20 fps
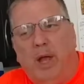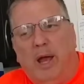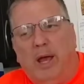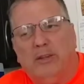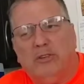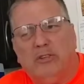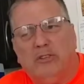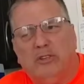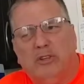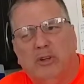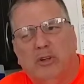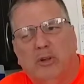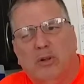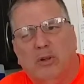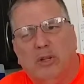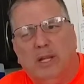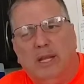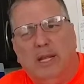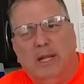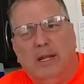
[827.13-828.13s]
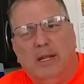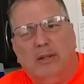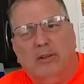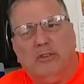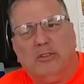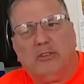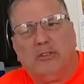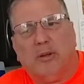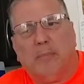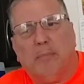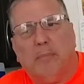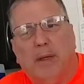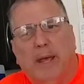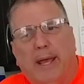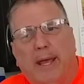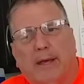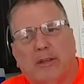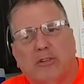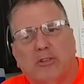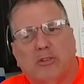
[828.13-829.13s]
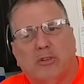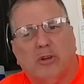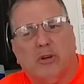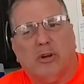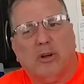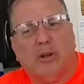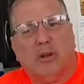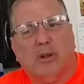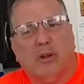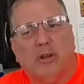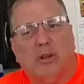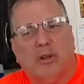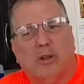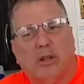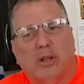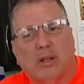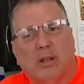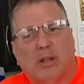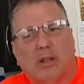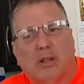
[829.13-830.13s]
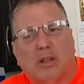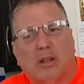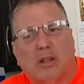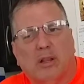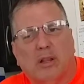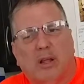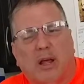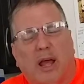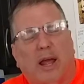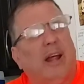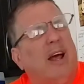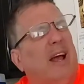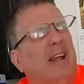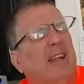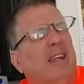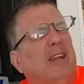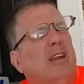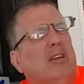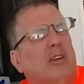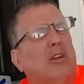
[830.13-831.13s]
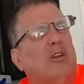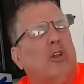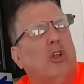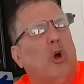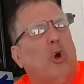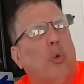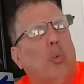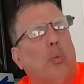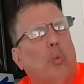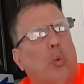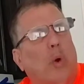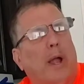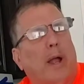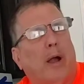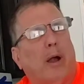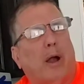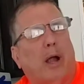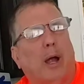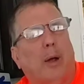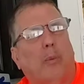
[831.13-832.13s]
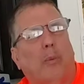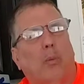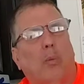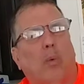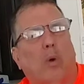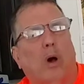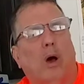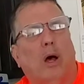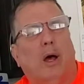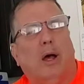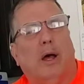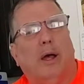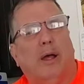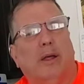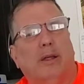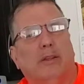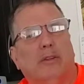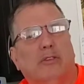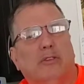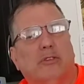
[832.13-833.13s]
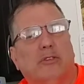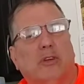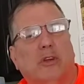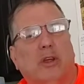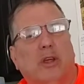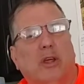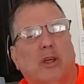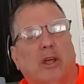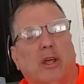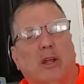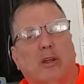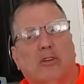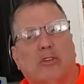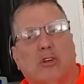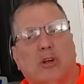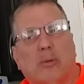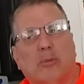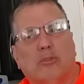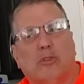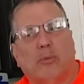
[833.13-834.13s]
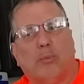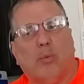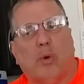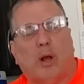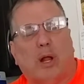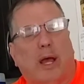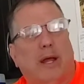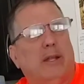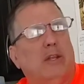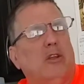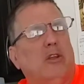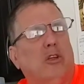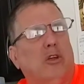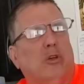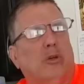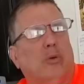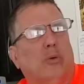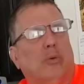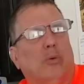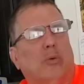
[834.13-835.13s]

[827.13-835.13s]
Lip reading: I still needed some extra, I needed to know where I was in terms of what I knew.